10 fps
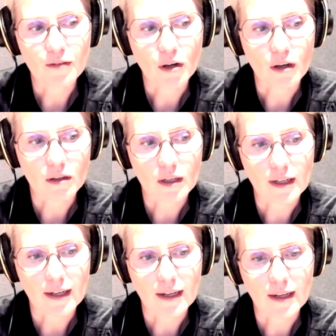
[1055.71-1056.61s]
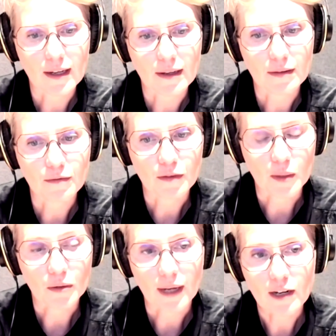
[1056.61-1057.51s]
We've got,
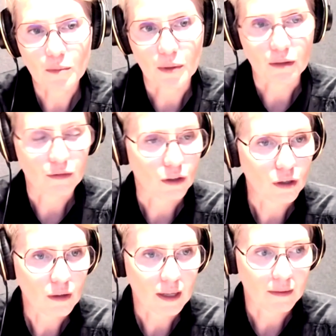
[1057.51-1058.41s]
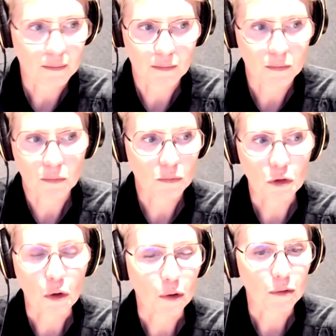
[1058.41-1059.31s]
from a creative point of view,
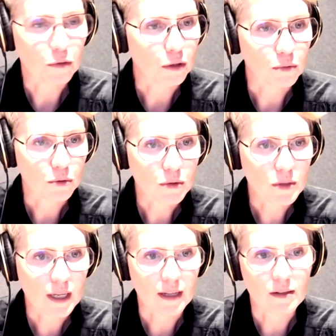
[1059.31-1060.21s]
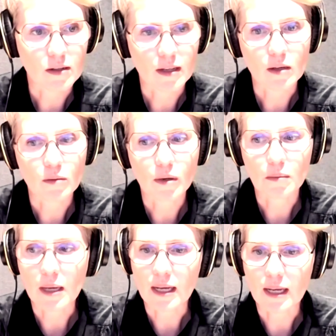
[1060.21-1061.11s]
no rules. And I think
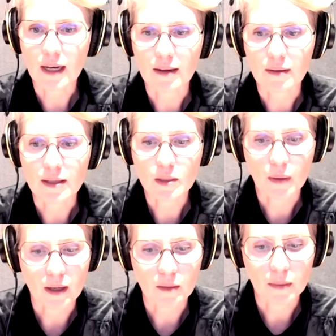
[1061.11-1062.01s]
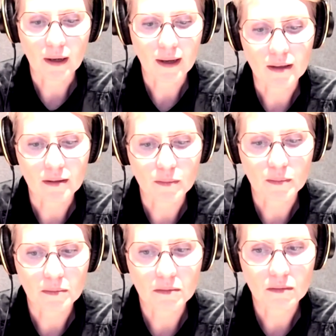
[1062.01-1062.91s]
what we are inspired by,
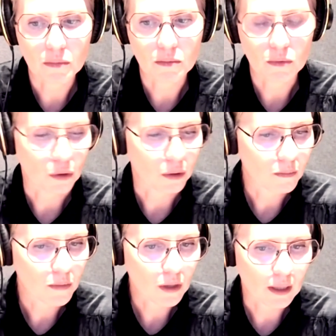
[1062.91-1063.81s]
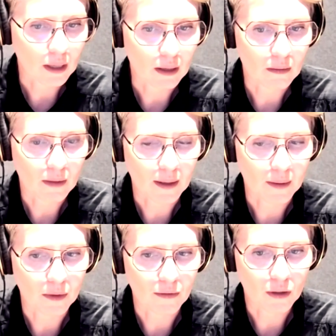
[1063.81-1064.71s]
certainly
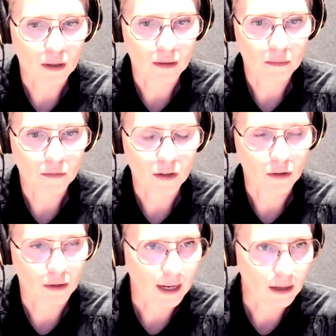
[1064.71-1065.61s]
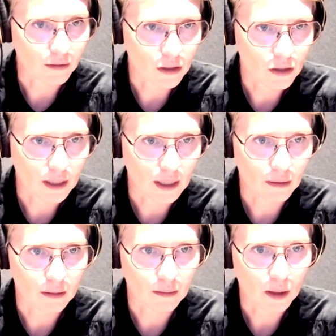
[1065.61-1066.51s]
we've got a very creative industry
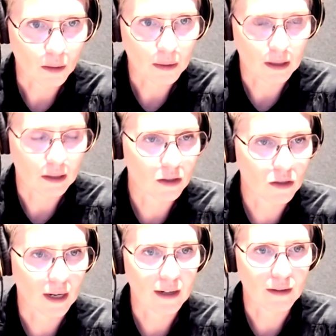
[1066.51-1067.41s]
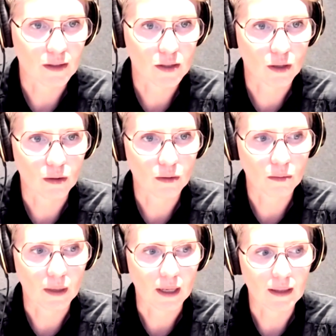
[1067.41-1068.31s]
here in Melbourne and in Australia. And so
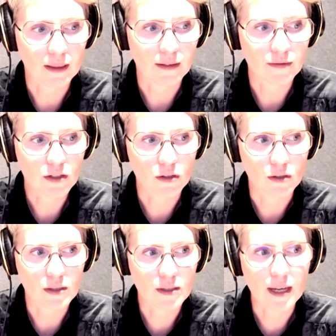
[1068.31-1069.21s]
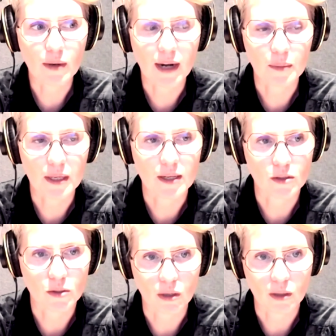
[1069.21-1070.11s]
we love to see what our
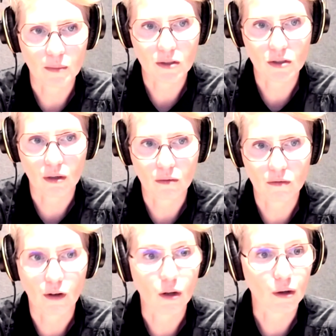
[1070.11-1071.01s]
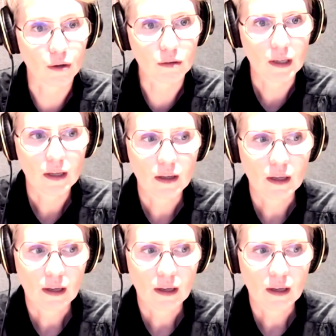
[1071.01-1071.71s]
peers are doing, but don't follow.